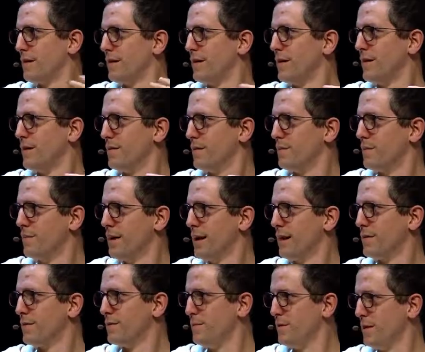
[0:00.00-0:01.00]
and
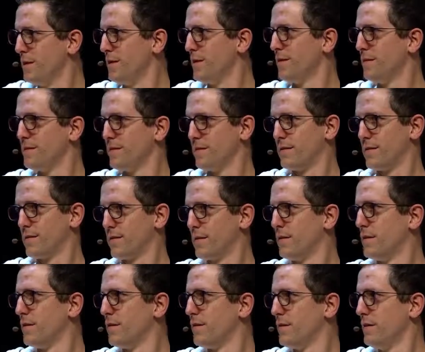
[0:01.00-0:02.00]
mass media as a
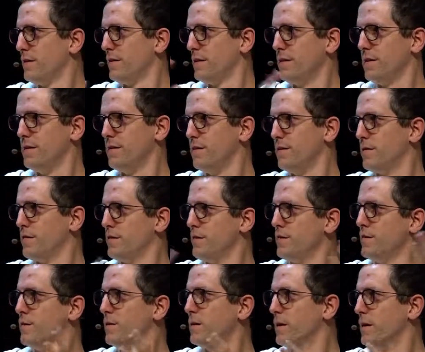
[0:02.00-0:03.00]
technology and
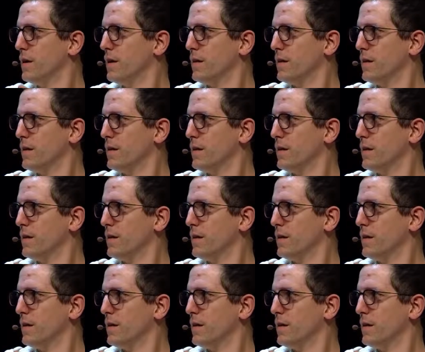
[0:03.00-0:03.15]
into